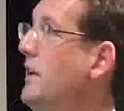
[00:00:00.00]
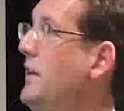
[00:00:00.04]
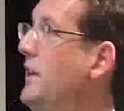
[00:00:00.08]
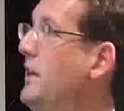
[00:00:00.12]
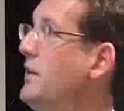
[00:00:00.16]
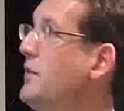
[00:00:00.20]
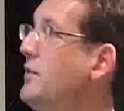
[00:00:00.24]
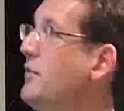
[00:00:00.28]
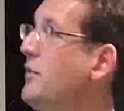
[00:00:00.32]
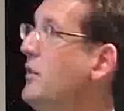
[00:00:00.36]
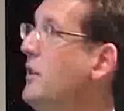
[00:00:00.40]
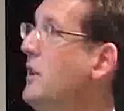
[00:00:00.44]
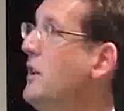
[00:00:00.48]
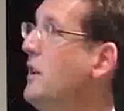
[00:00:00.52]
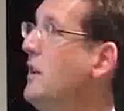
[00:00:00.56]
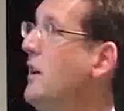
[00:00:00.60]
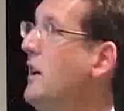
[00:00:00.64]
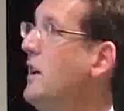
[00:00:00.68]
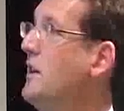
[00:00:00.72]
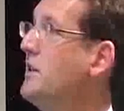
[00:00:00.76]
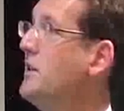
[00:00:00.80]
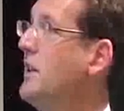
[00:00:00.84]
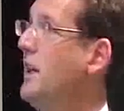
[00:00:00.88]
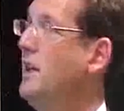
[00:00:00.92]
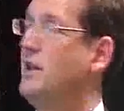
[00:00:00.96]
This
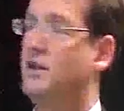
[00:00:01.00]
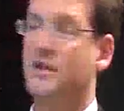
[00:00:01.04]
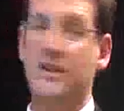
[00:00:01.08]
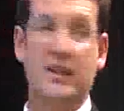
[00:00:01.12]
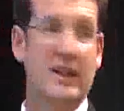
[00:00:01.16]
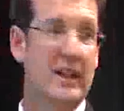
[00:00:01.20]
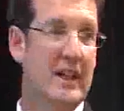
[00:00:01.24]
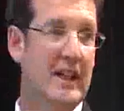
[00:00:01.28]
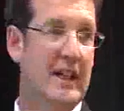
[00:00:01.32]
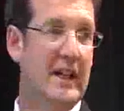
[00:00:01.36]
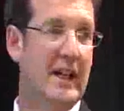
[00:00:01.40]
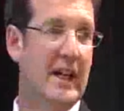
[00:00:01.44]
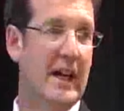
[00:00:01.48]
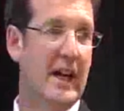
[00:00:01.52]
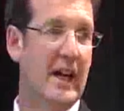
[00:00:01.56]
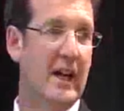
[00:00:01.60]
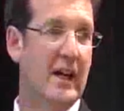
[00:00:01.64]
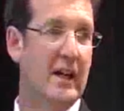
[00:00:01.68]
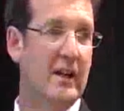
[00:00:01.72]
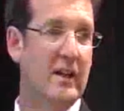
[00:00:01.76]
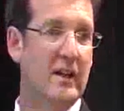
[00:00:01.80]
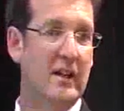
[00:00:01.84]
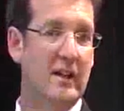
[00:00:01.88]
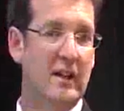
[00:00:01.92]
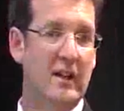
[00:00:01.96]
realisation
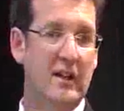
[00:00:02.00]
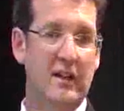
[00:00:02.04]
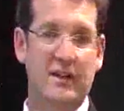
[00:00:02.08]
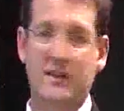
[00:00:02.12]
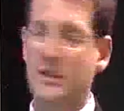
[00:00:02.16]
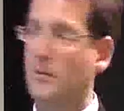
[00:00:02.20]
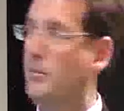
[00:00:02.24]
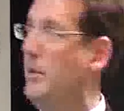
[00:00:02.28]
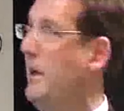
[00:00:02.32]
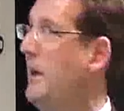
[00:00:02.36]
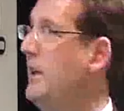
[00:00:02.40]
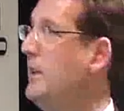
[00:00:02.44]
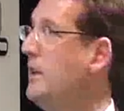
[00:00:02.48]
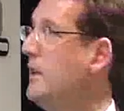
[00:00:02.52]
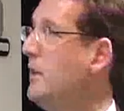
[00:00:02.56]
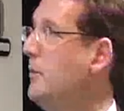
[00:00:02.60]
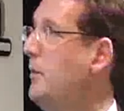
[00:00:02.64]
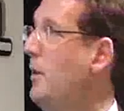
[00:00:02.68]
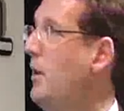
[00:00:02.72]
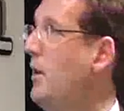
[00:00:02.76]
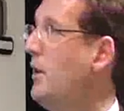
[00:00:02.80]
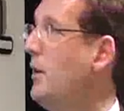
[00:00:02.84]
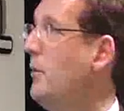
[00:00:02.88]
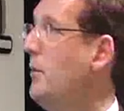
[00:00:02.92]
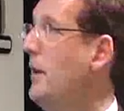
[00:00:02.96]
here depended
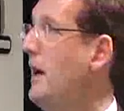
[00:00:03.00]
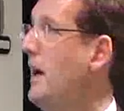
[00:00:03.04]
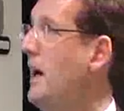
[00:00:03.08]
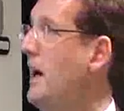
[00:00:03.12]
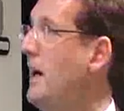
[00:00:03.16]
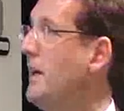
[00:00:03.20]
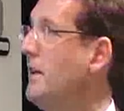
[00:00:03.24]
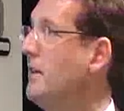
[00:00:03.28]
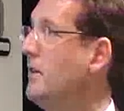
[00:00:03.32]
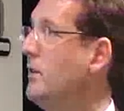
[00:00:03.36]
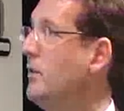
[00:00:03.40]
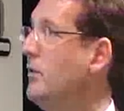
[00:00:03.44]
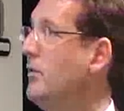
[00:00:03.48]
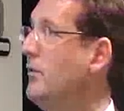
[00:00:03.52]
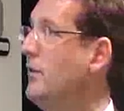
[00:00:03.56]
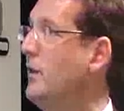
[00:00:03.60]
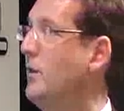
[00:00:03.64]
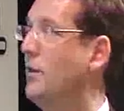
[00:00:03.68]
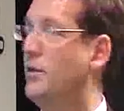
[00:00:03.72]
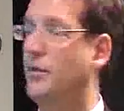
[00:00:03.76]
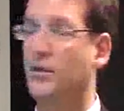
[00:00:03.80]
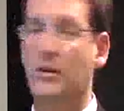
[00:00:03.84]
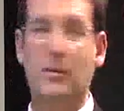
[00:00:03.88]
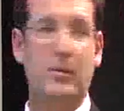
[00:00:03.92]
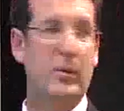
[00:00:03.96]
upon a particle
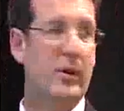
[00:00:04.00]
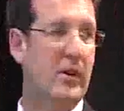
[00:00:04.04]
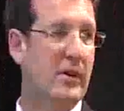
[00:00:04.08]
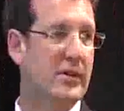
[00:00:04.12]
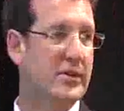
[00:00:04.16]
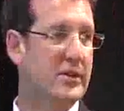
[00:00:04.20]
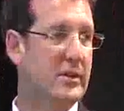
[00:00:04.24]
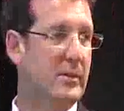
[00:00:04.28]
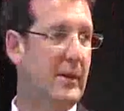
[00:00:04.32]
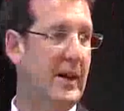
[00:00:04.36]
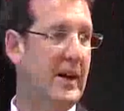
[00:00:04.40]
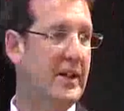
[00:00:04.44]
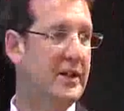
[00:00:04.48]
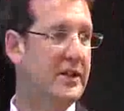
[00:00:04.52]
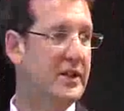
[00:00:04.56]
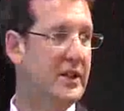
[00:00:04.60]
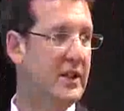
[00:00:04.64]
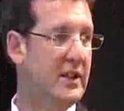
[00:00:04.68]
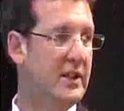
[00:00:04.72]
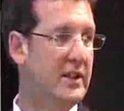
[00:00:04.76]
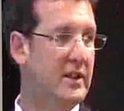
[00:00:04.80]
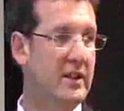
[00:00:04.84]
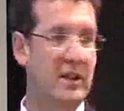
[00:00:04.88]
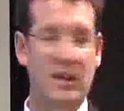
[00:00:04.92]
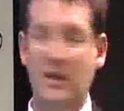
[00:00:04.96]
filter
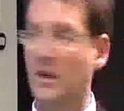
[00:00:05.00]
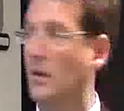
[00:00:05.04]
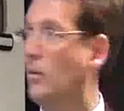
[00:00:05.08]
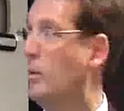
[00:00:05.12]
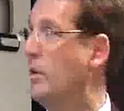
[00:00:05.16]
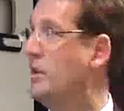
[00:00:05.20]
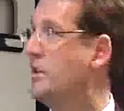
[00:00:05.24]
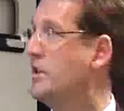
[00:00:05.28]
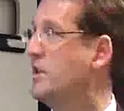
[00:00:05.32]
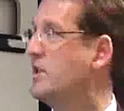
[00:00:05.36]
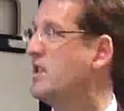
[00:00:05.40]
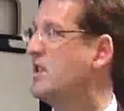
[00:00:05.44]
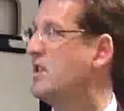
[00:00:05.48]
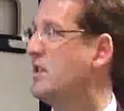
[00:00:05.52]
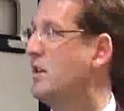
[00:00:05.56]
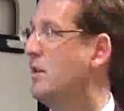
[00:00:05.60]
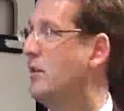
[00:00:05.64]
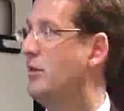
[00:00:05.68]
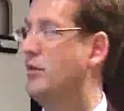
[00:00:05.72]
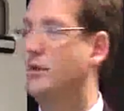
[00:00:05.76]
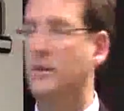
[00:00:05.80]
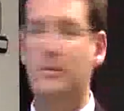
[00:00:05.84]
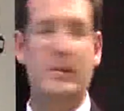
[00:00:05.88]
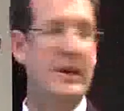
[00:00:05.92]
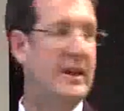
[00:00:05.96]
approximation, which
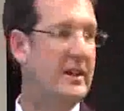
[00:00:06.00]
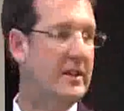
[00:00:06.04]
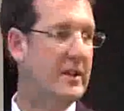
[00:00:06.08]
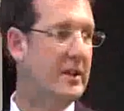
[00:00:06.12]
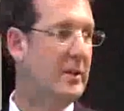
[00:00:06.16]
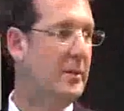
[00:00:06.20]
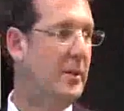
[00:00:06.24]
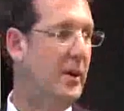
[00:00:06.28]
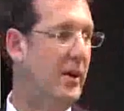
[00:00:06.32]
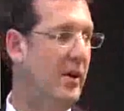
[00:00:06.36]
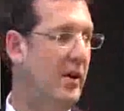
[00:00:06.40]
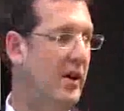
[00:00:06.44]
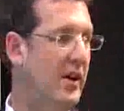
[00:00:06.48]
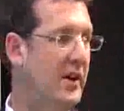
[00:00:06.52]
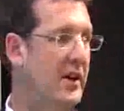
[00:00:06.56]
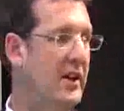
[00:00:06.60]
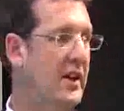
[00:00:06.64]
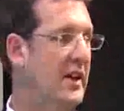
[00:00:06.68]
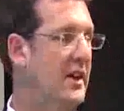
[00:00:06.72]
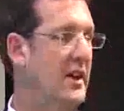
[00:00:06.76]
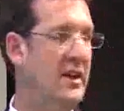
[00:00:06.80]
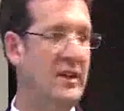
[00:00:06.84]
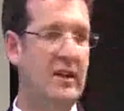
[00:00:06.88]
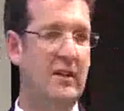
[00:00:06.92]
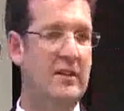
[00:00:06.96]
itself depended upon
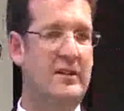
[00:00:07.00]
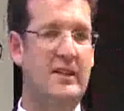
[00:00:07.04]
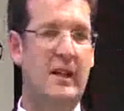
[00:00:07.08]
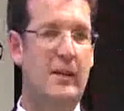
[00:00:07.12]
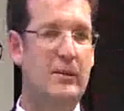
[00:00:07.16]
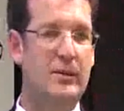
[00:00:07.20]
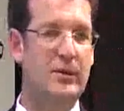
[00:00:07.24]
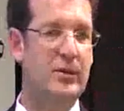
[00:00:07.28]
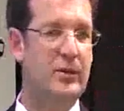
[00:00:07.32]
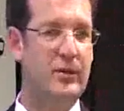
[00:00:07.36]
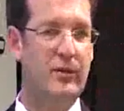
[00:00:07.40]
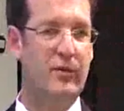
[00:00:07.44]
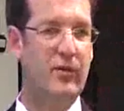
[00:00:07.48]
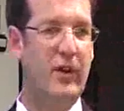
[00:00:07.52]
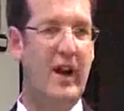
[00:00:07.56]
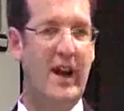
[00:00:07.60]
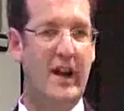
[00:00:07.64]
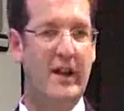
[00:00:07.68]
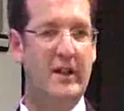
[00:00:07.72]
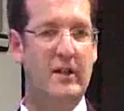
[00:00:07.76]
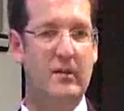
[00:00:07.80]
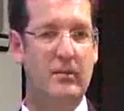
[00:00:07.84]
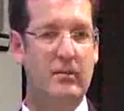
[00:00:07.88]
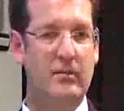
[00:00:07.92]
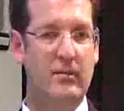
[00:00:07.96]
some sort of
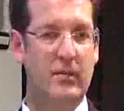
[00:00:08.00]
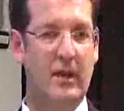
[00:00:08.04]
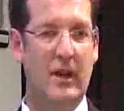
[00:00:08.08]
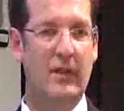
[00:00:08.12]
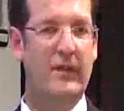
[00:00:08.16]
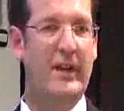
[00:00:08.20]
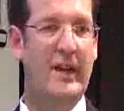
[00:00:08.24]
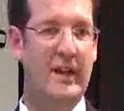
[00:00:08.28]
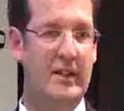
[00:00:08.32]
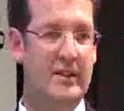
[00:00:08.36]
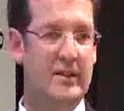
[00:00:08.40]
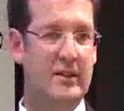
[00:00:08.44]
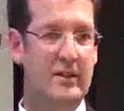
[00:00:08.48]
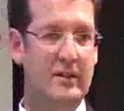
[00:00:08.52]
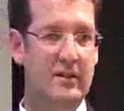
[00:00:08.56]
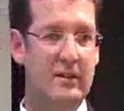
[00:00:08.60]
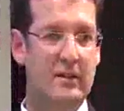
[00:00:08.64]
random event.